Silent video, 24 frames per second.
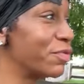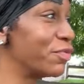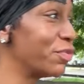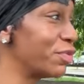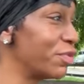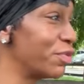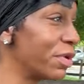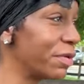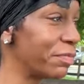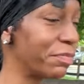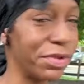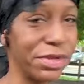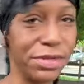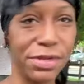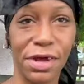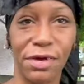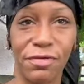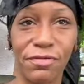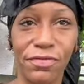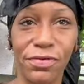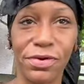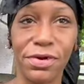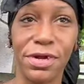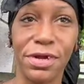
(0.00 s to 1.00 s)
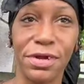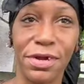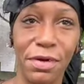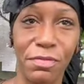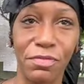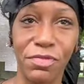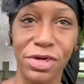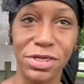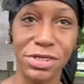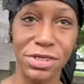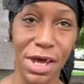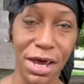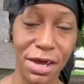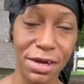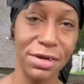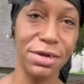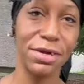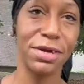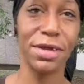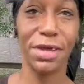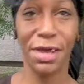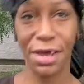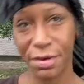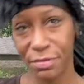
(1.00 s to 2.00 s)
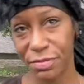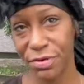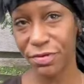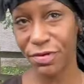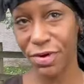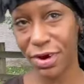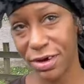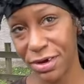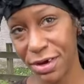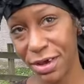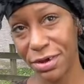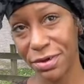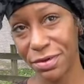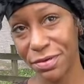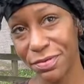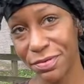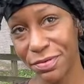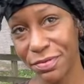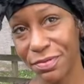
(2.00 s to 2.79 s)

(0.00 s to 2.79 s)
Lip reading: Grew up in Deptford, and I'm residing in Camden right now.